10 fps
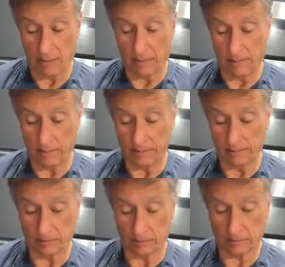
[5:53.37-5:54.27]
Because when you
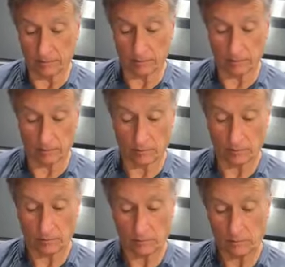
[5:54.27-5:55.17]
pick it up, you don't want
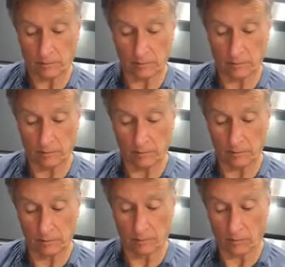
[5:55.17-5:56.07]
that grease
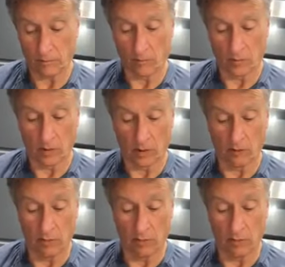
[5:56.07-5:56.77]
dripping down your shirt.